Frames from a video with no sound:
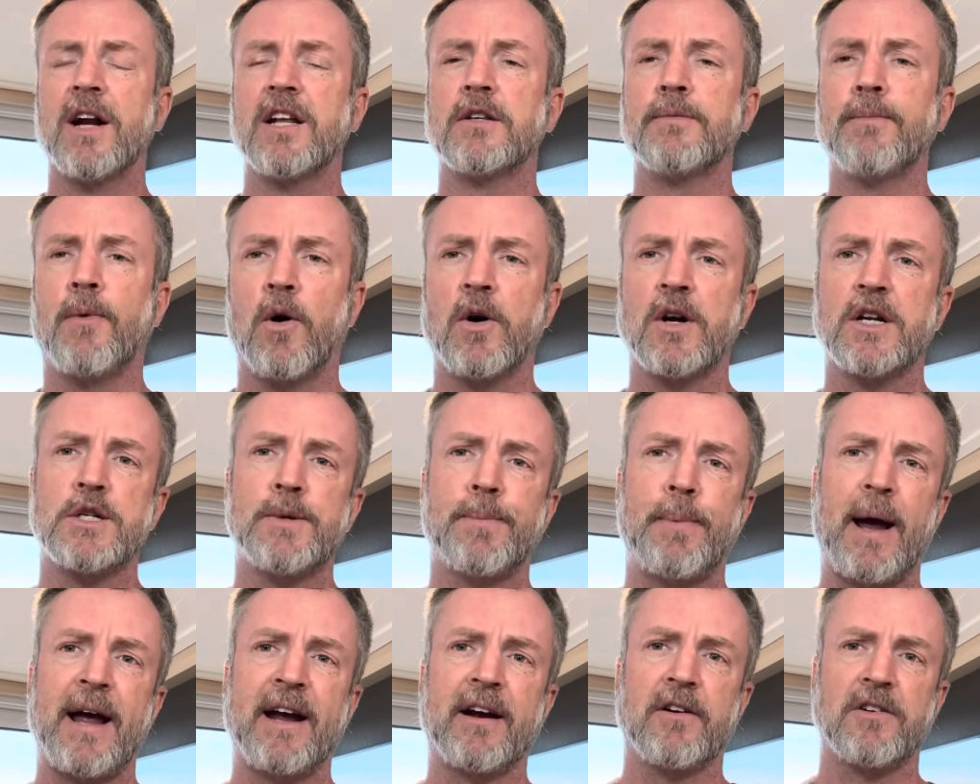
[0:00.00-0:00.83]
does Mortgage
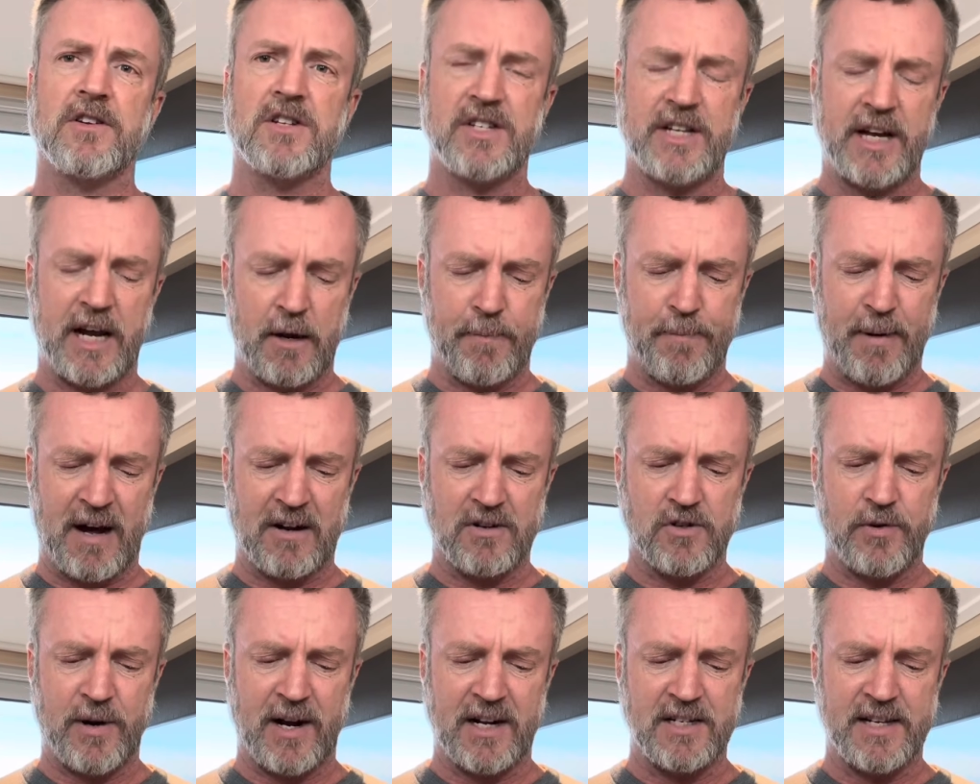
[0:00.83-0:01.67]
Banker say
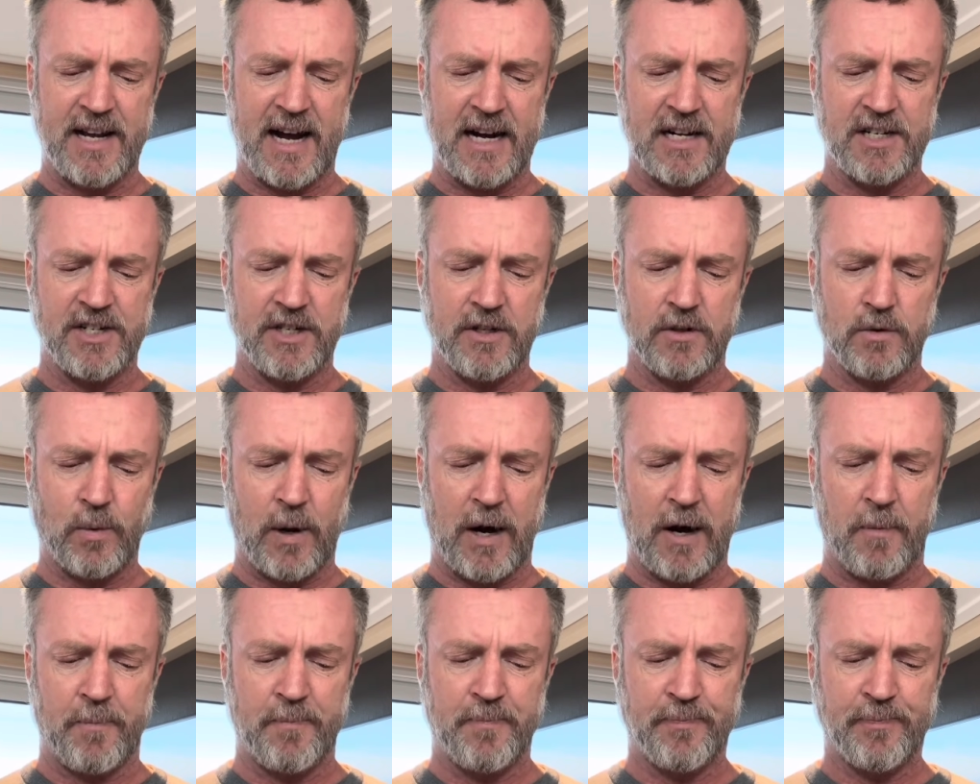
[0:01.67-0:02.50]
about transactions?
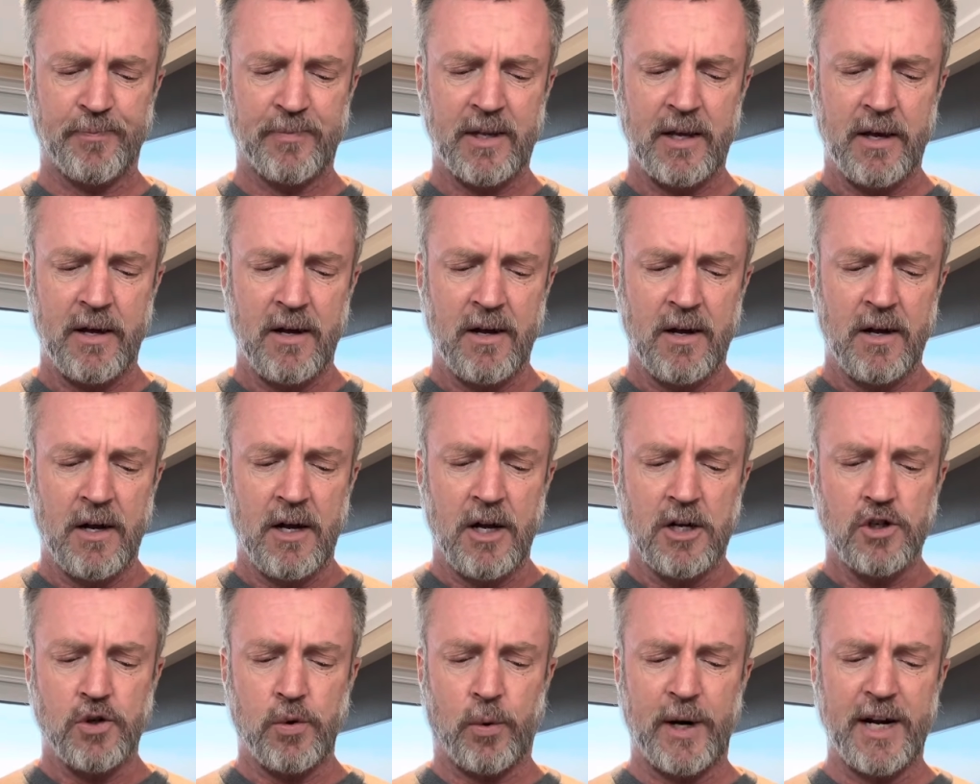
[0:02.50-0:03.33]
Well,
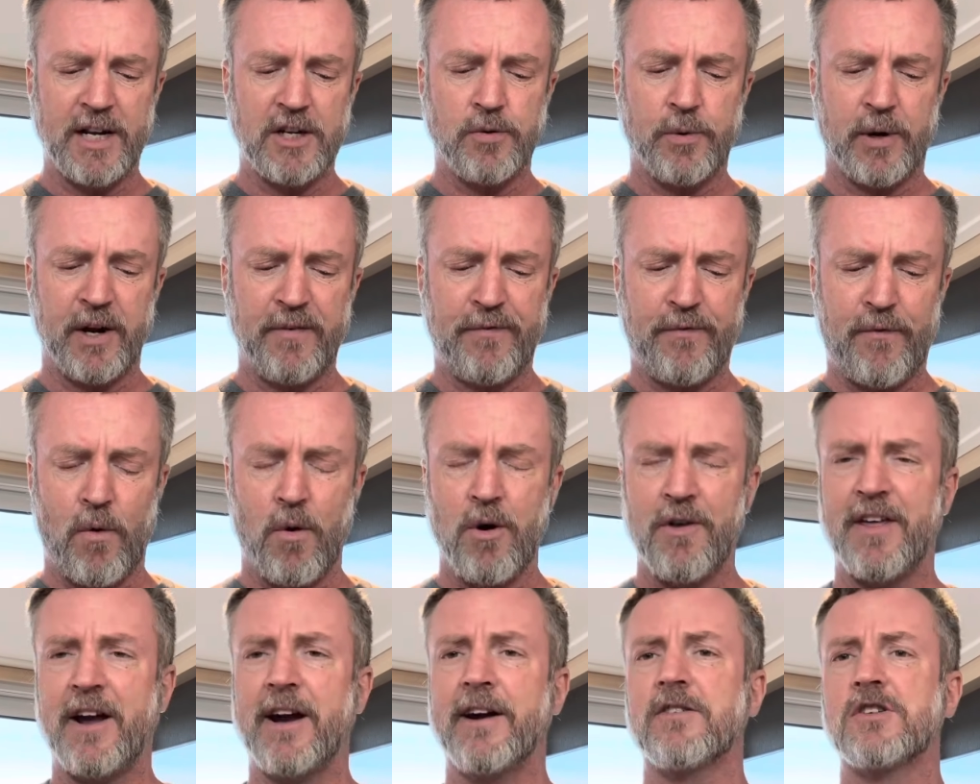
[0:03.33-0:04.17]

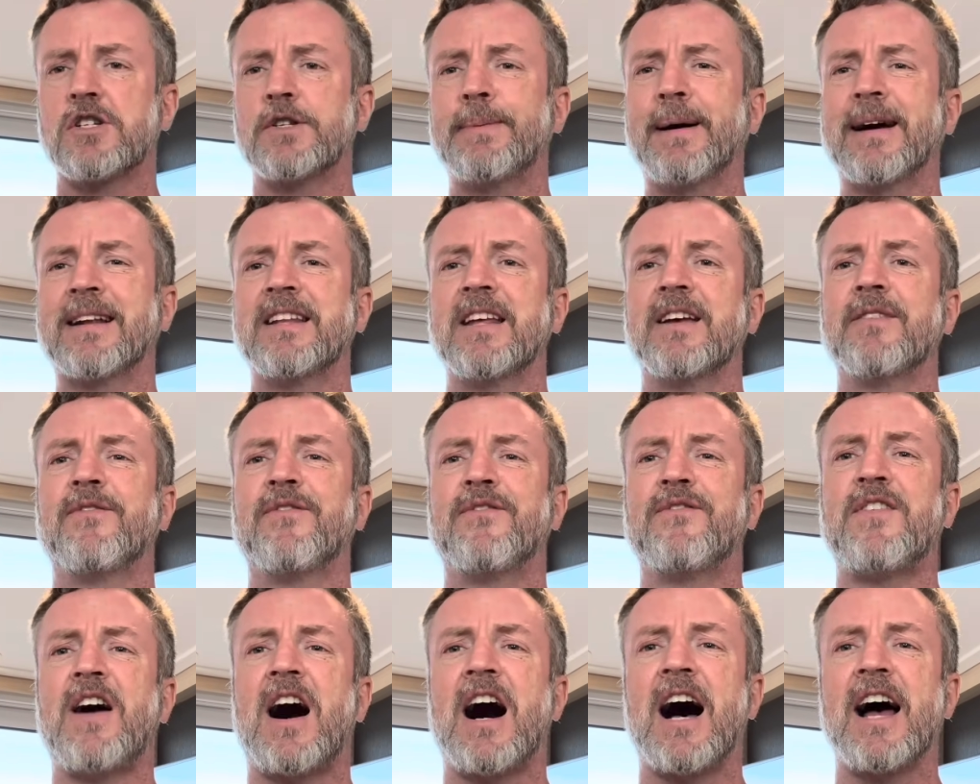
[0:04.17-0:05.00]
2024, they're expecting
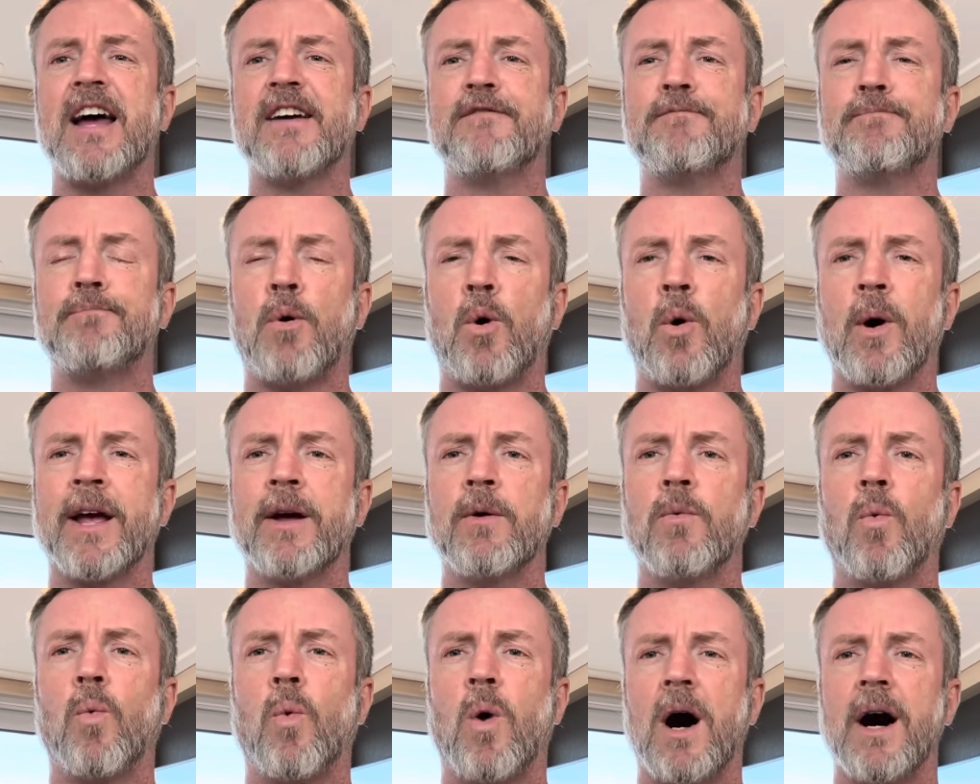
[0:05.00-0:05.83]

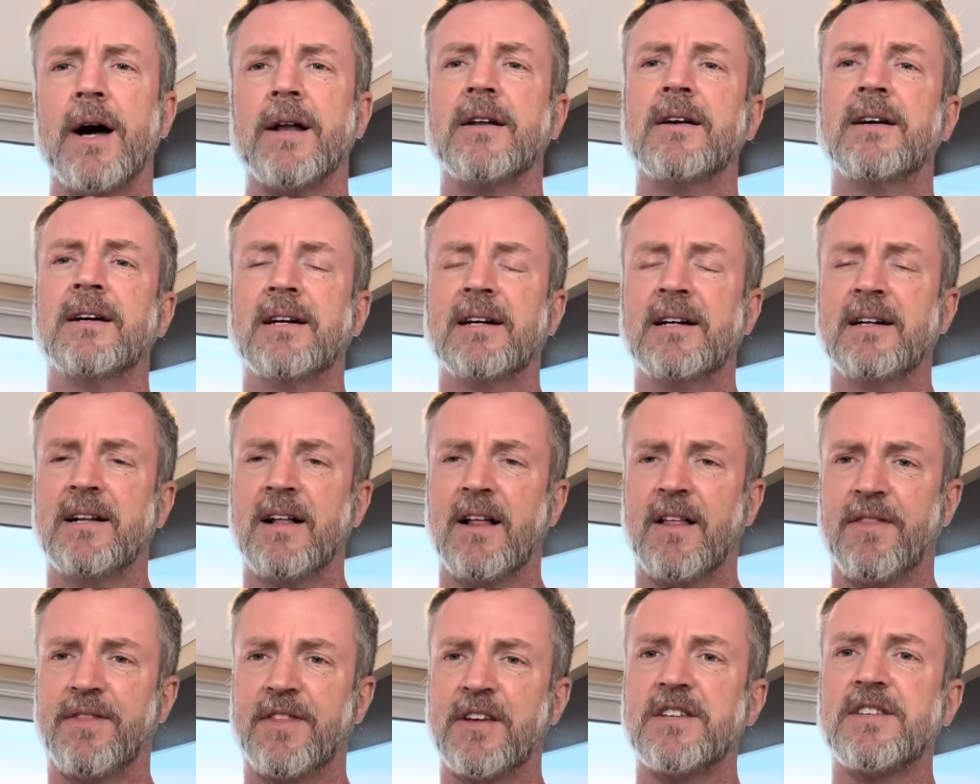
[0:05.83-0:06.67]
5.1.
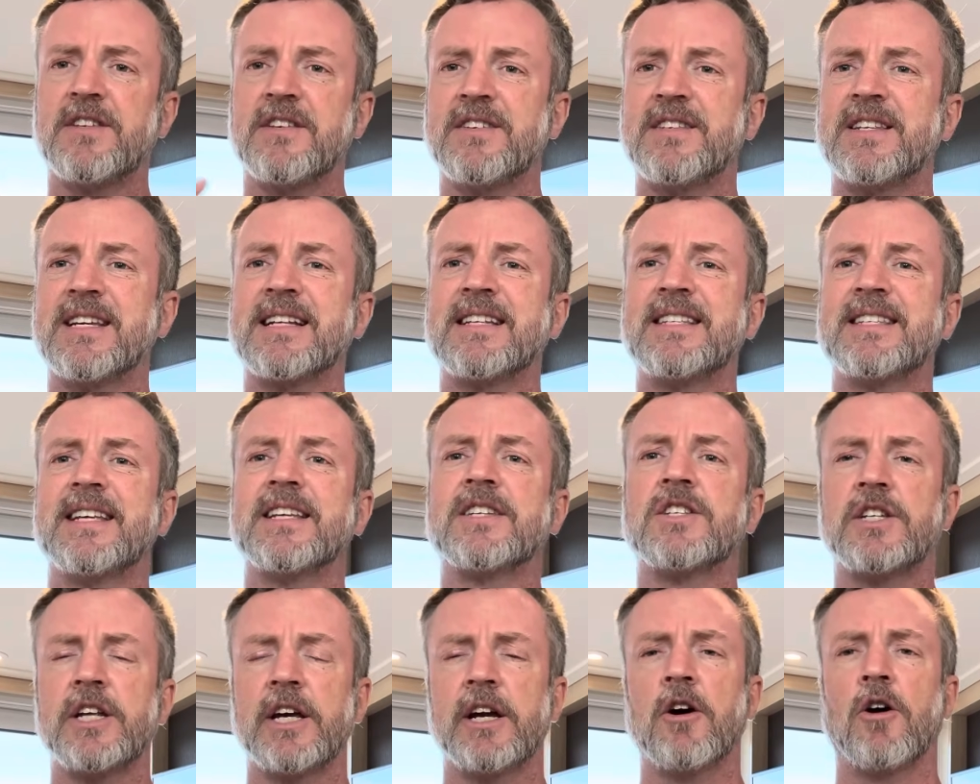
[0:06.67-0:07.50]
This is
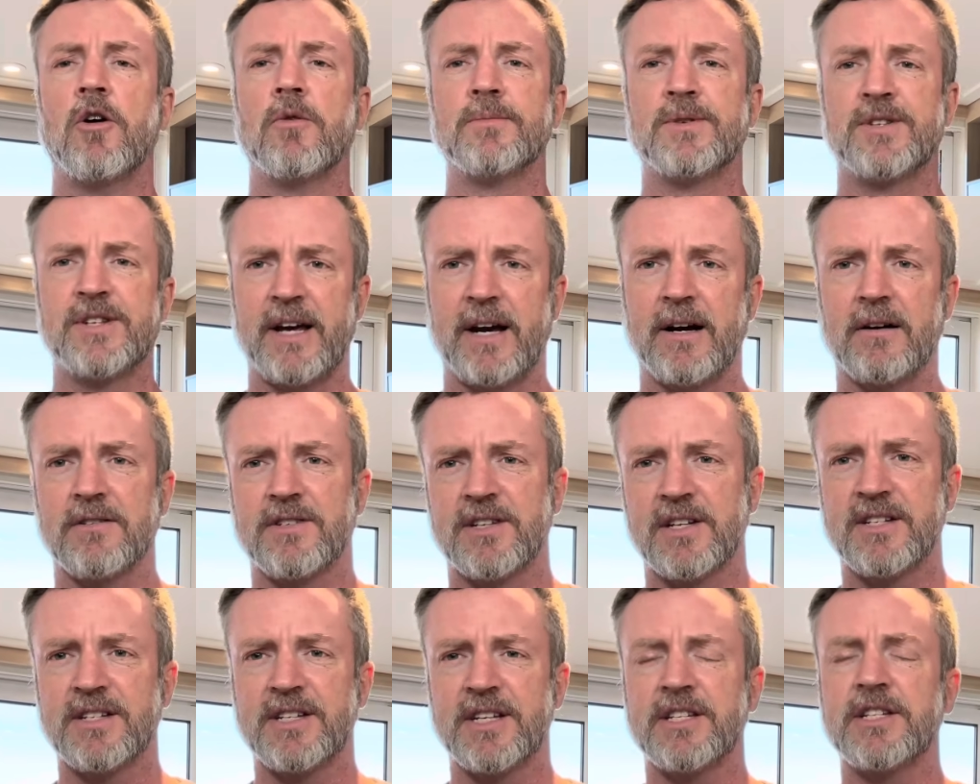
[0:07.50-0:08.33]
existing home sales,
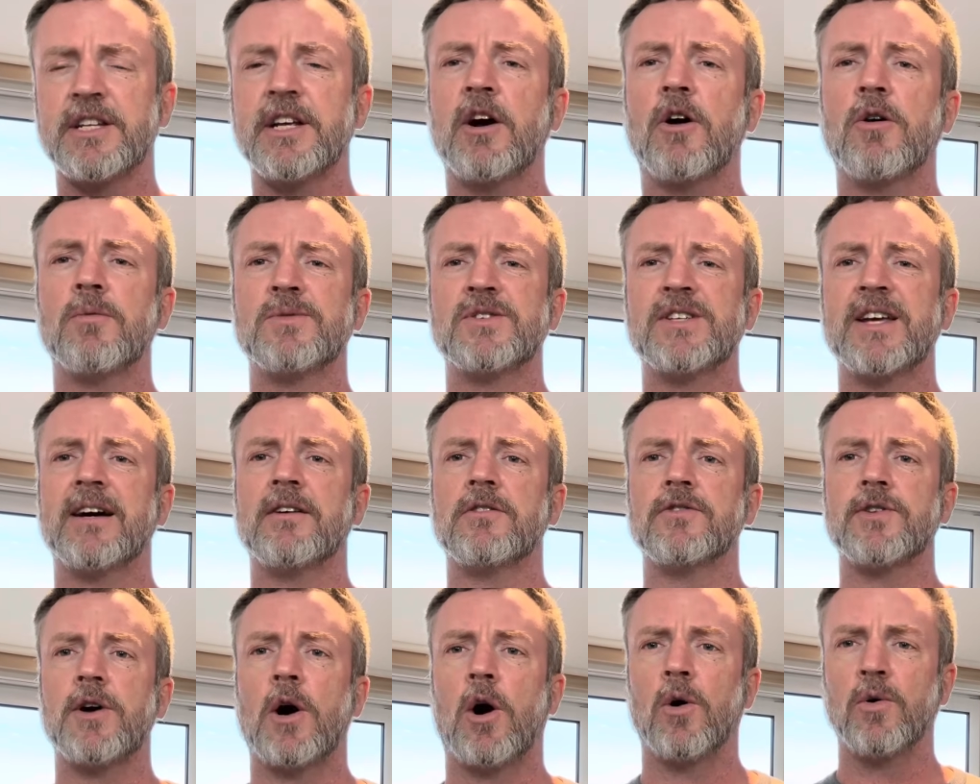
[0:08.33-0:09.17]
existing home
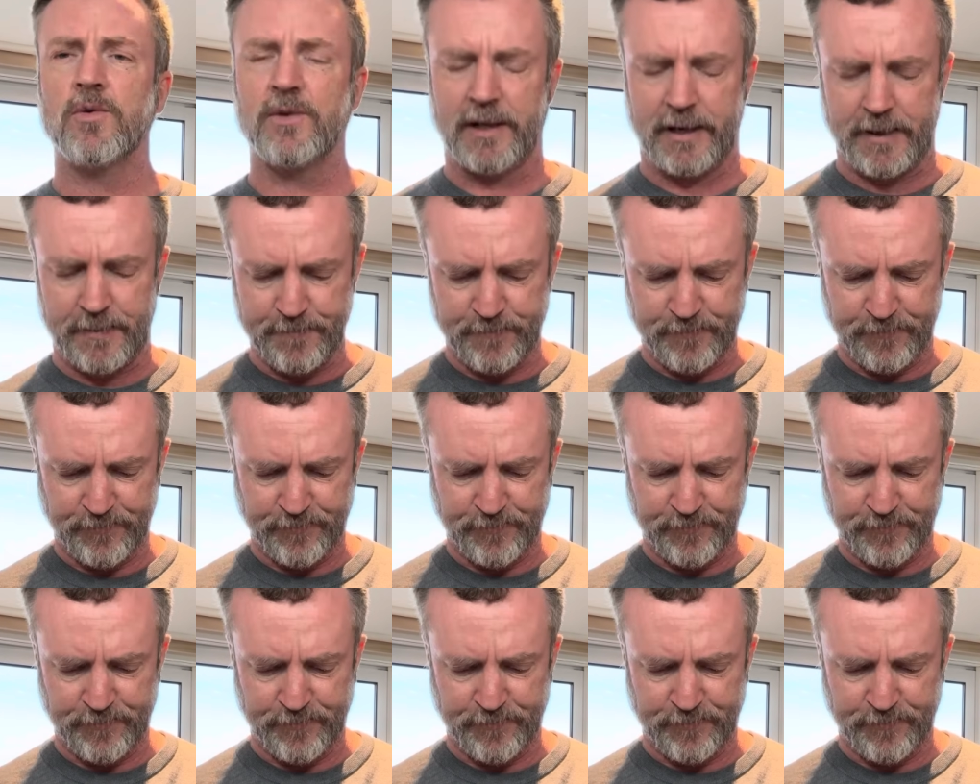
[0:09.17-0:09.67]
sales only.